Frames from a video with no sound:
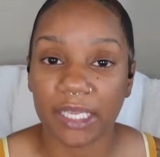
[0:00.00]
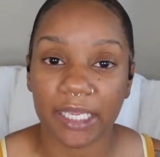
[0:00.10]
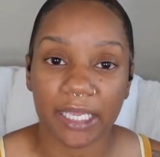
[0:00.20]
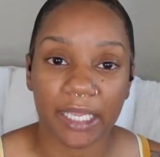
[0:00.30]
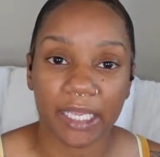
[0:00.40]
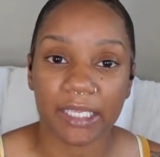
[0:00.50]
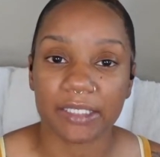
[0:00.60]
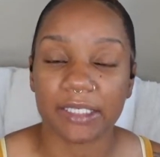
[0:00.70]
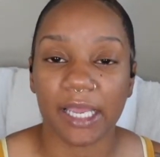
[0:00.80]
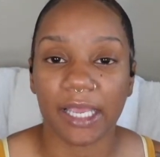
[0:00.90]

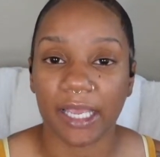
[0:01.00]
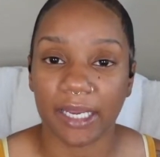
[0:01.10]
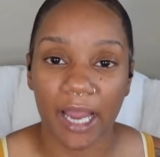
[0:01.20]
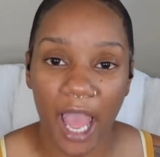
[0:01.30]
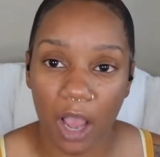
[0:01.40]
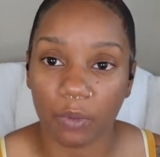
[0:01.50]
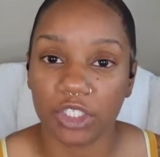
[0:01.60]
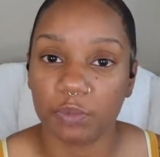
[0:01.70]
is, and how it's